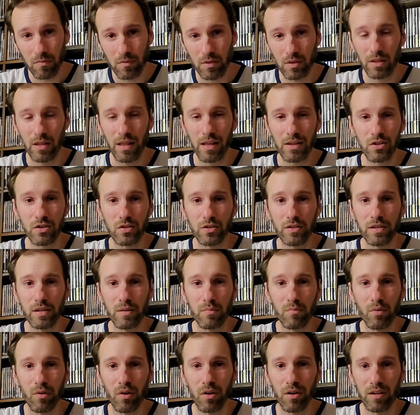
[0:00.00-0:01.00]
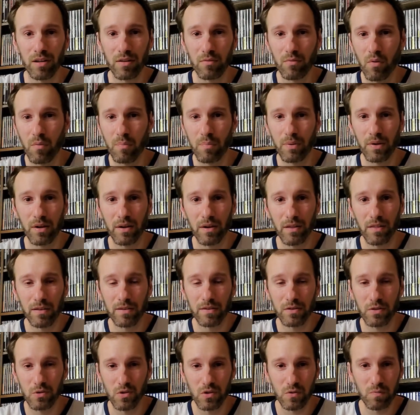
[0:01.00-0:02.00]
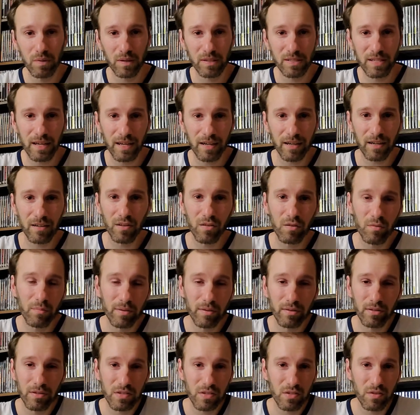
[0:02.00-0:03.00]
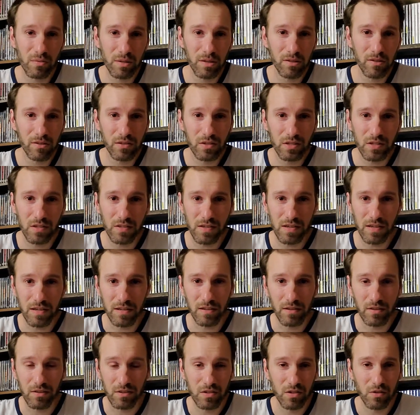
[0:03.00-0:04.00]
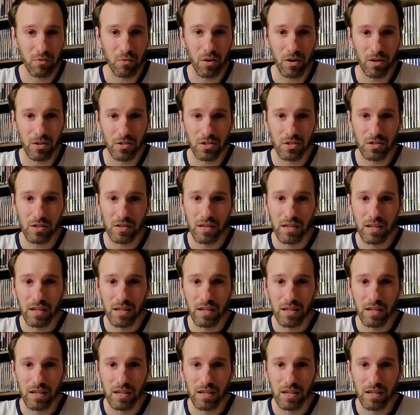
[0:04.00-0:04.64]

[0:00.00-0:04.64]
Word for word: Lashley and Brock, it won't be anything too spectacular, but it'd still be good to see, good to watch.